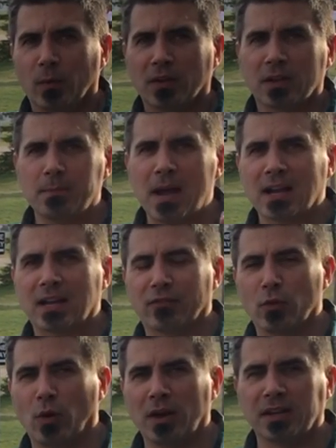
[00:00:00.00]
Welcome back,
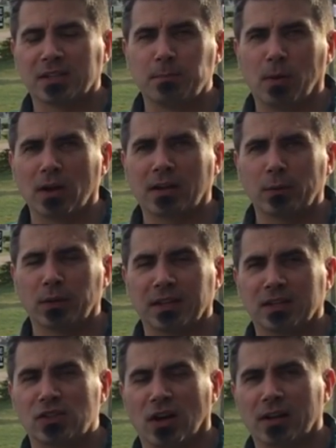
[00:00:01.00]
everyone. It's Mark with
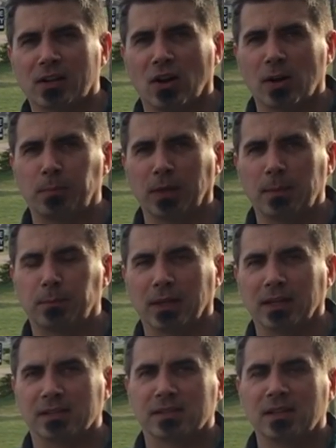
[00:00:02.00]
Exotic Car Play
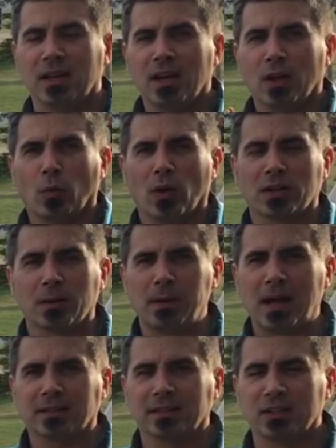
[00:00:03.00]
Place. Welcome
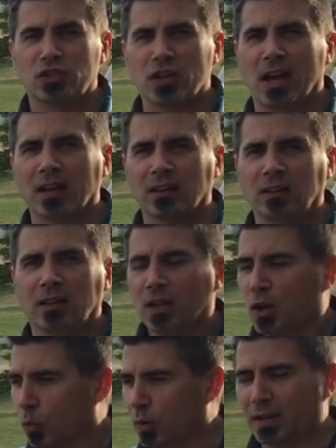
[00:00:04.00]
back to the channel.
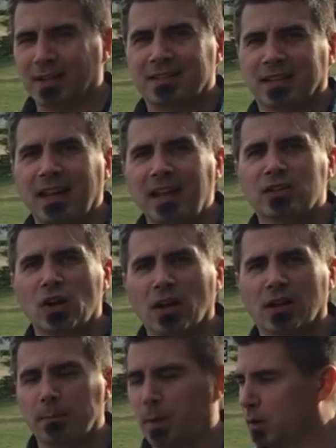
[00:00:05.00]
We're going to today
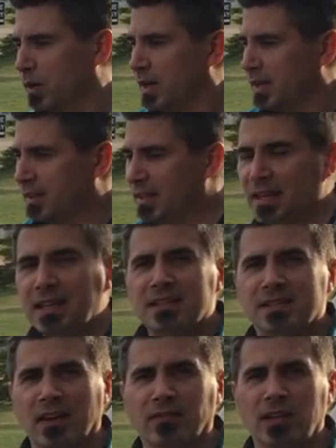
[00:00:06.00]
talk about the
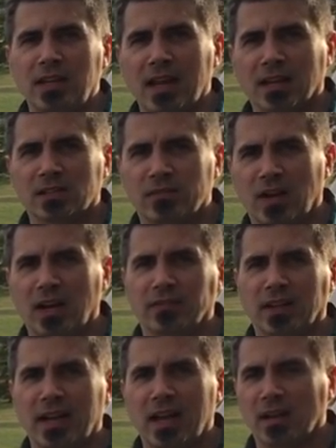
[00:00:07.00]
E70 X5
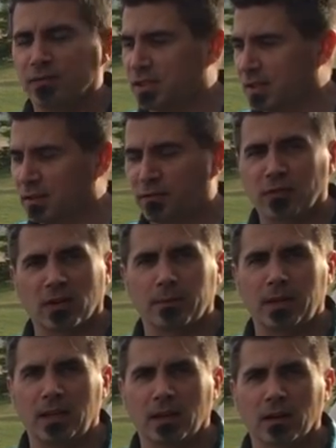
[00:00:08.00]
that I have sitting in front of
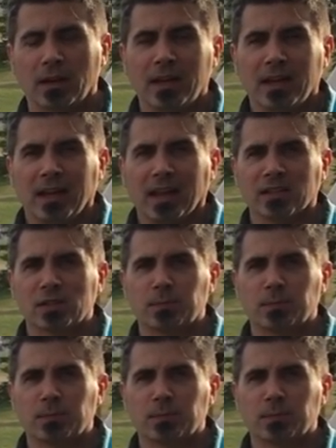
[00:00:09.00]
me here, and